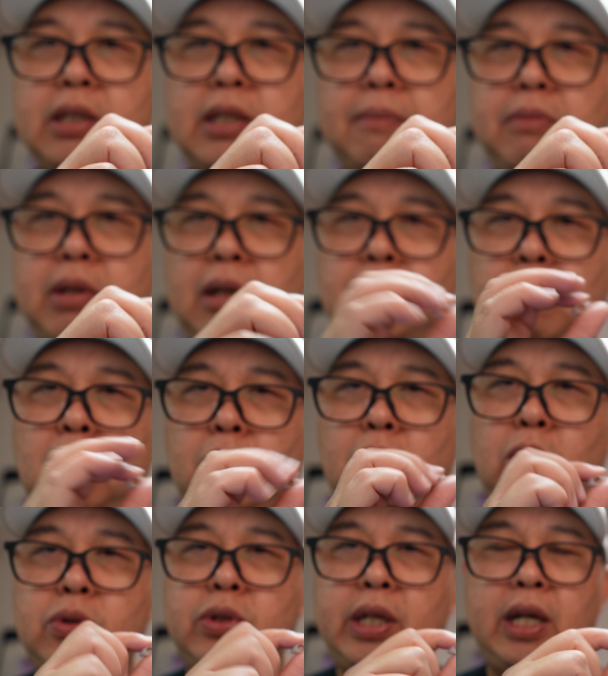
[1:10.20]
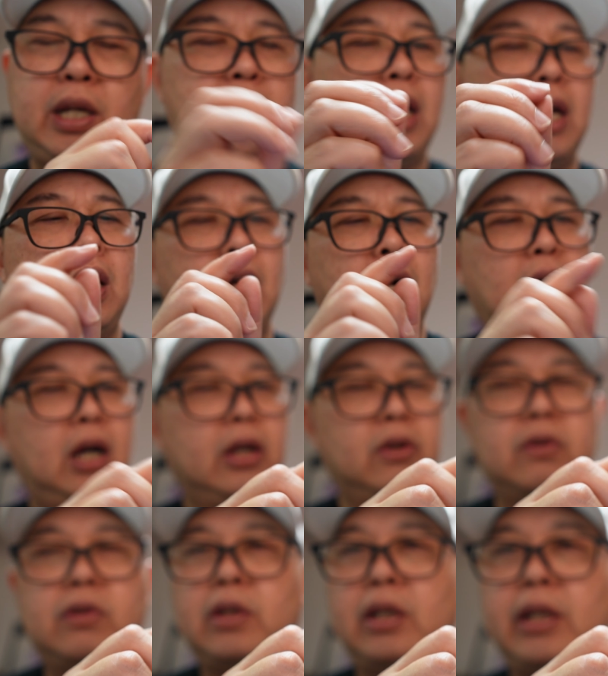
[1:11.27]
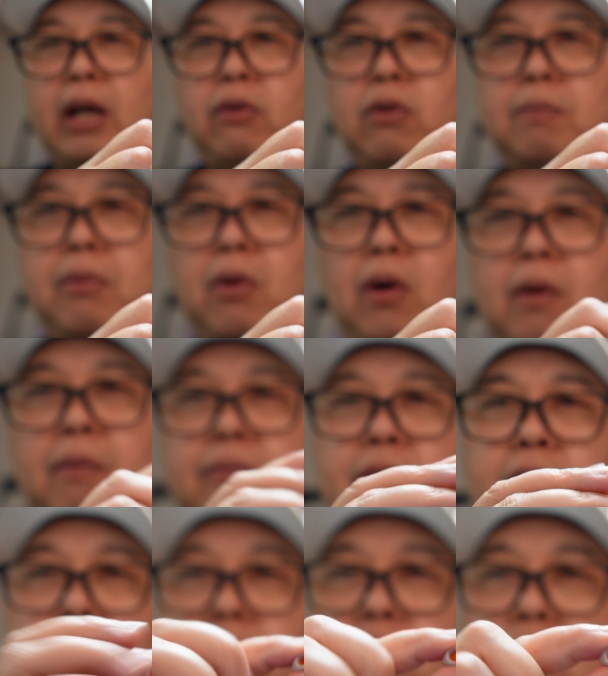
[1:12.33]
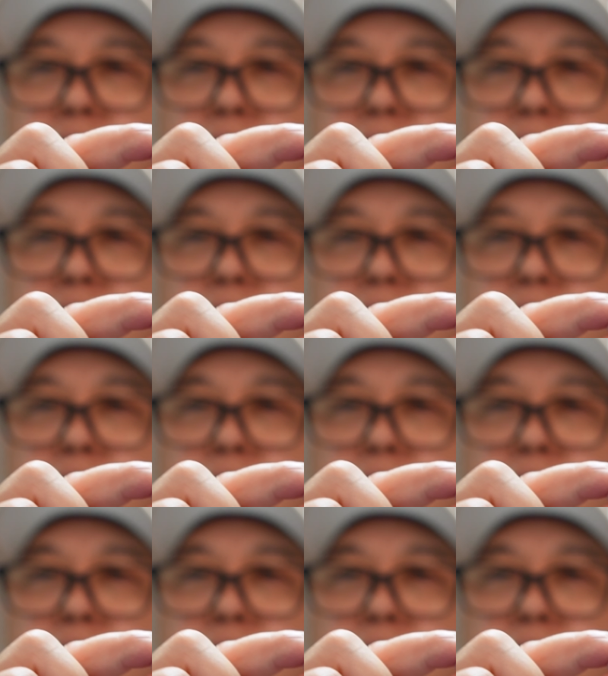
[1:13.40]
something more closed in, use the narrow bore. Okay, so